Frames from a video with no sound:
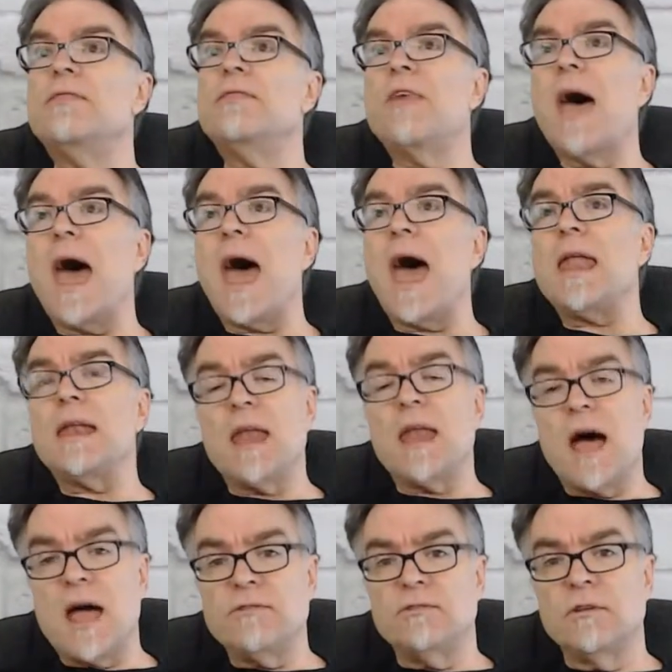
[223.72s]
That
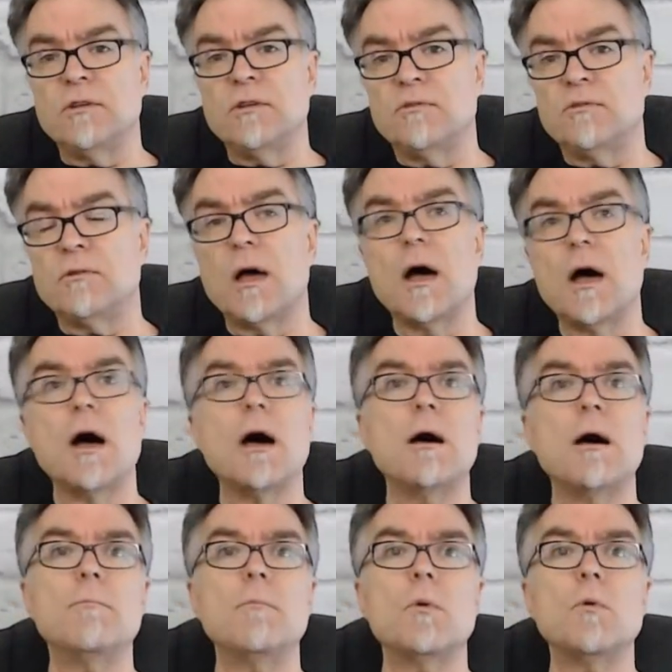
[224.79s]
license
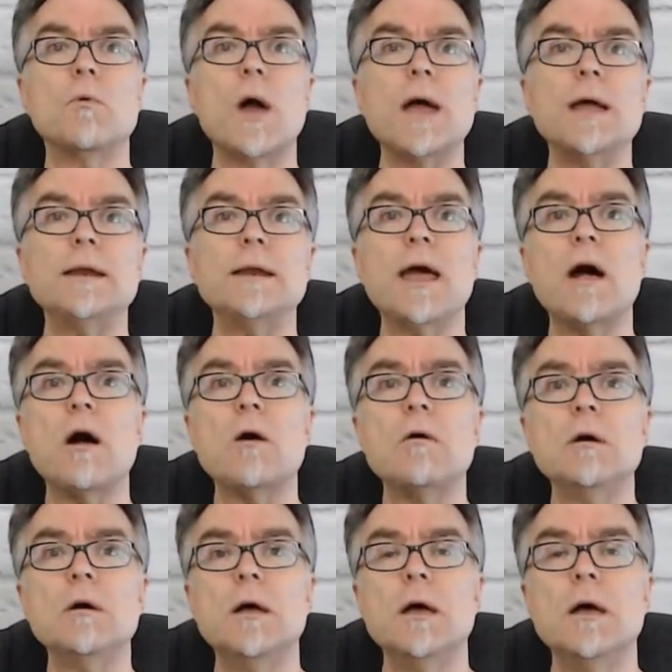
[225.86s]
um, right
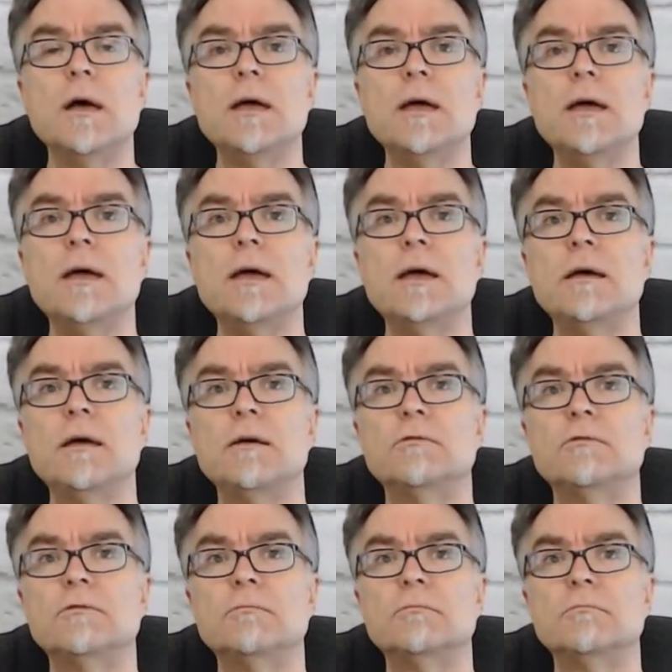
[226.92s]
now
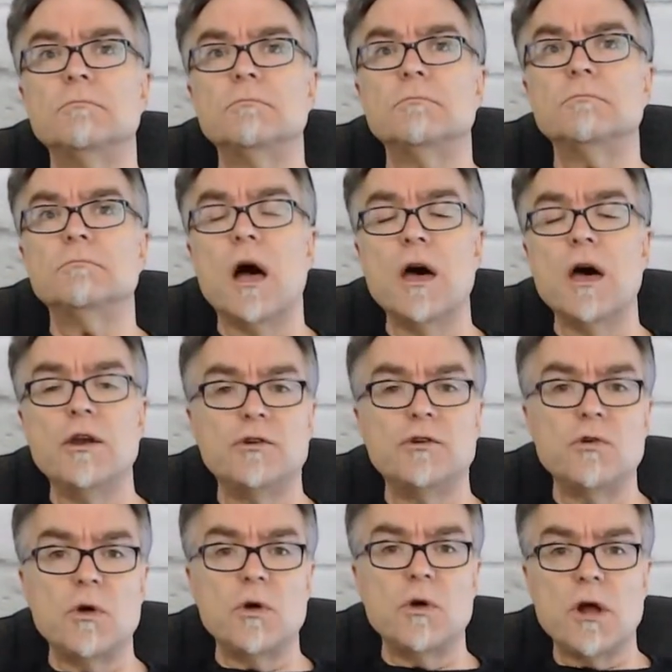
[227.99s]
is under
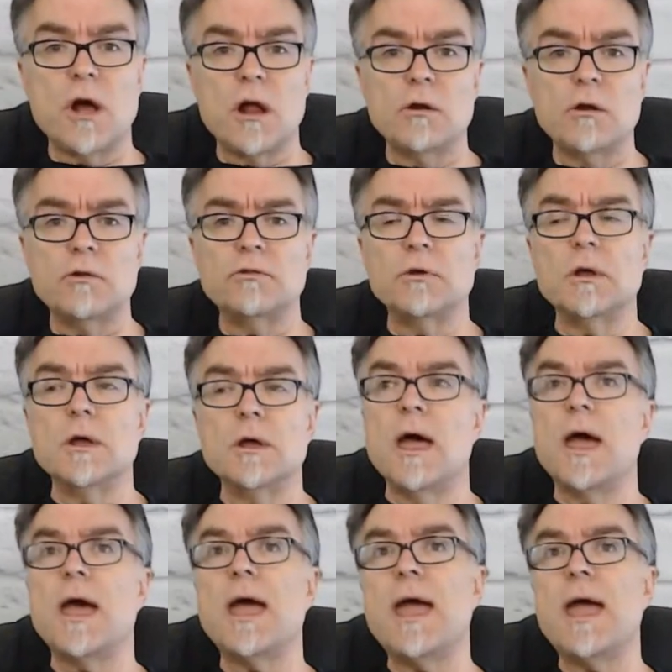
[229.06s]
$200
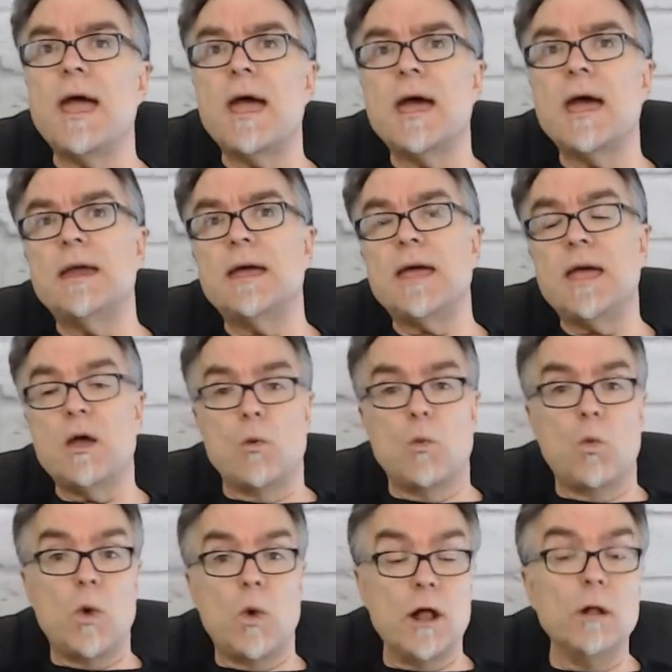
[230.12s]
and it
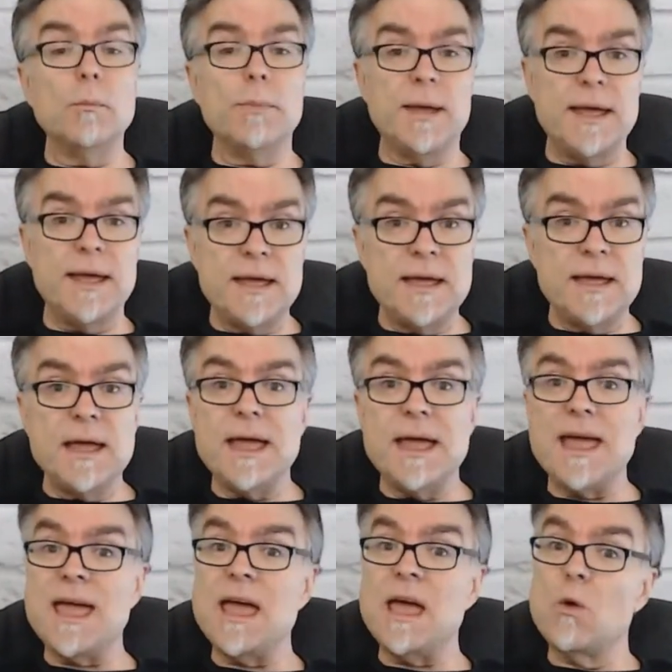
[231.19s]
will be
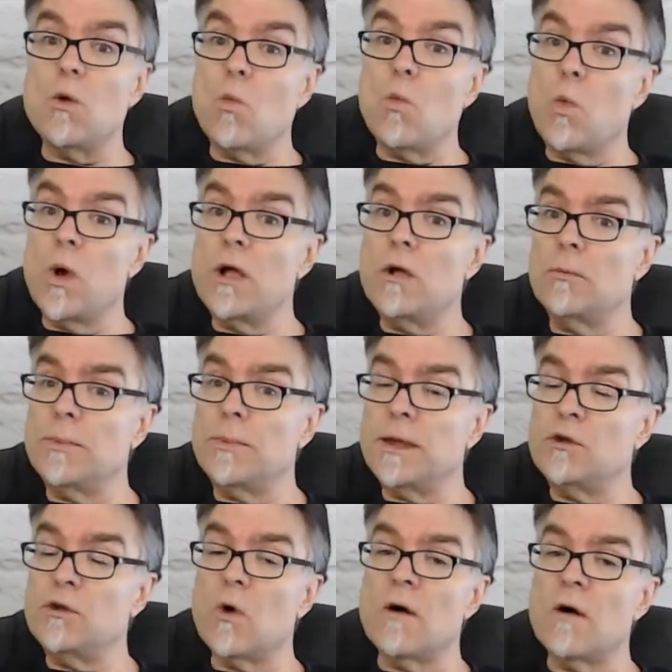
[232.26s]
it will
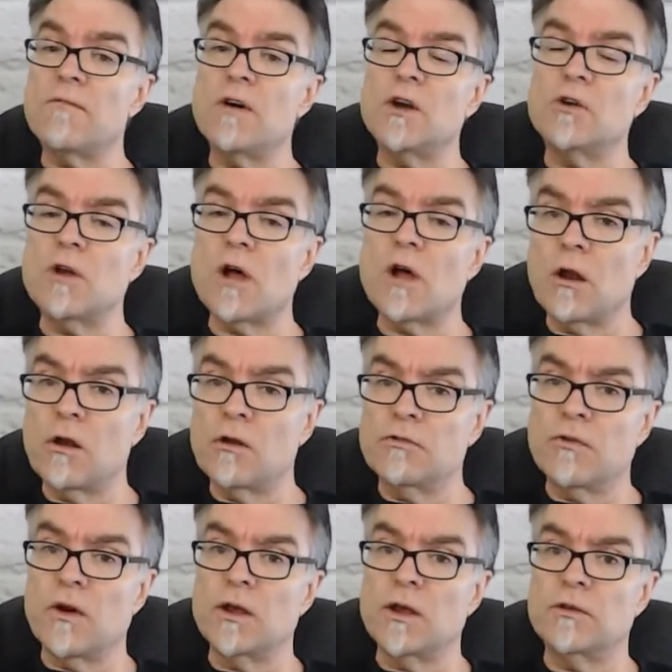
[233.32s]
be $1,200
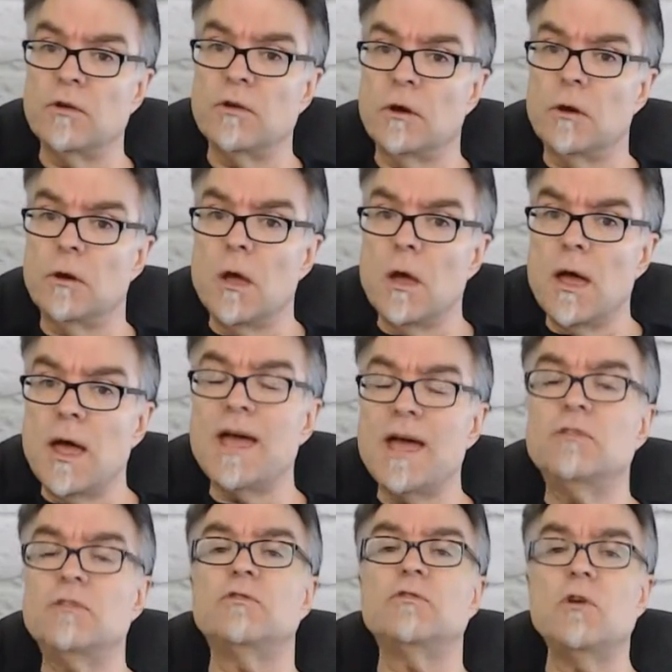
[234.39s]
very soon.
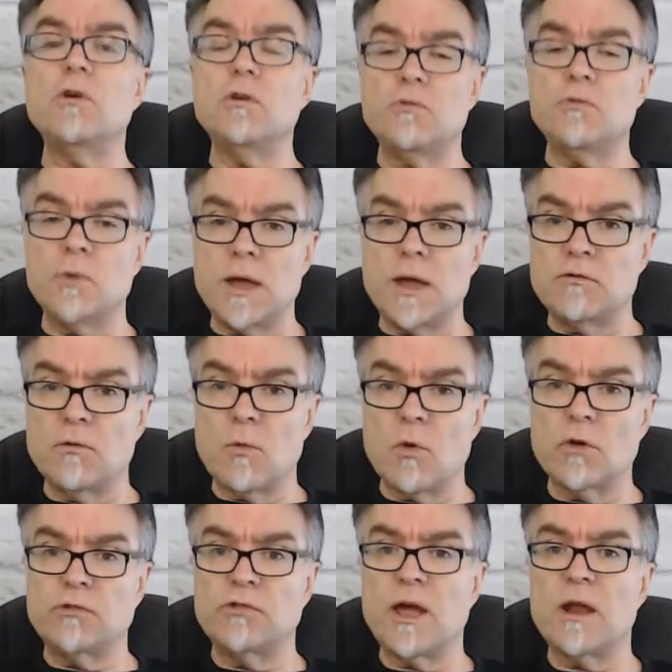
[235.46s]
As soon as we get some
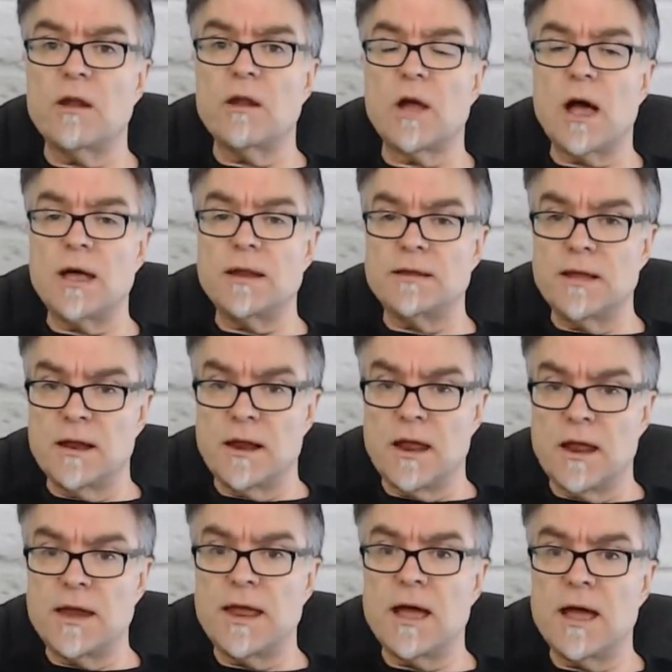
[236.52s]
more channel content
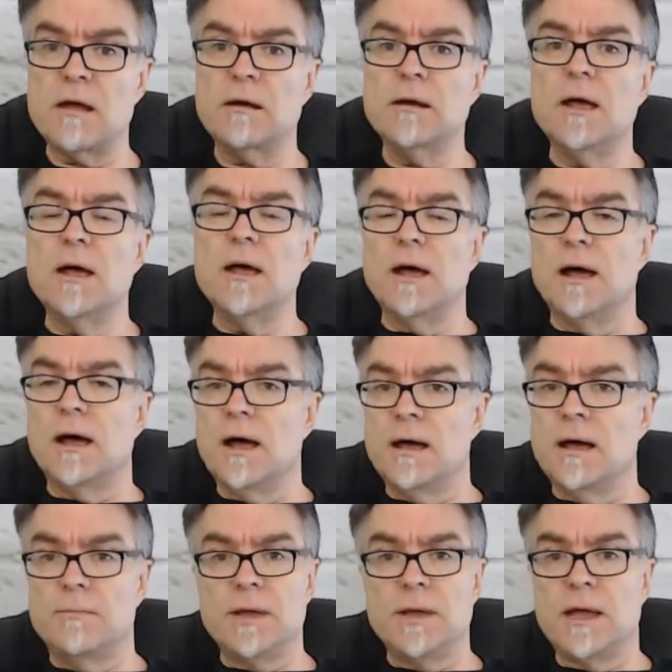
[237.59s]
lined out,
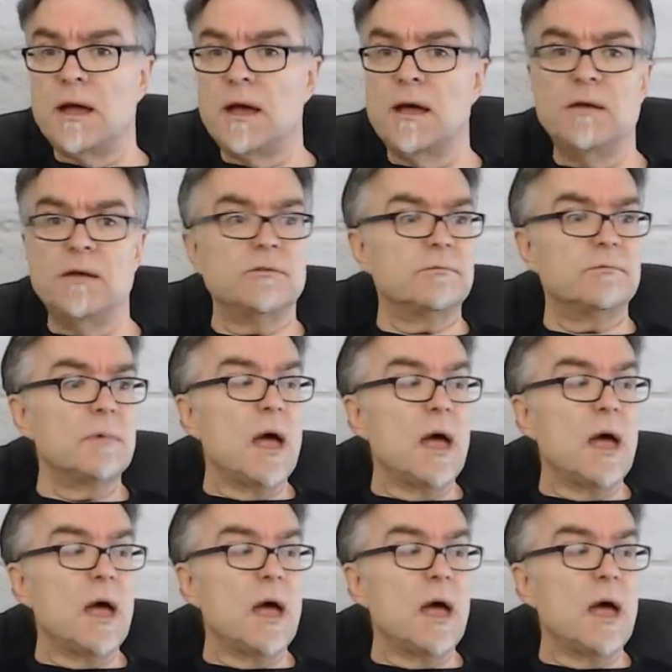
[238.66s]
uh, because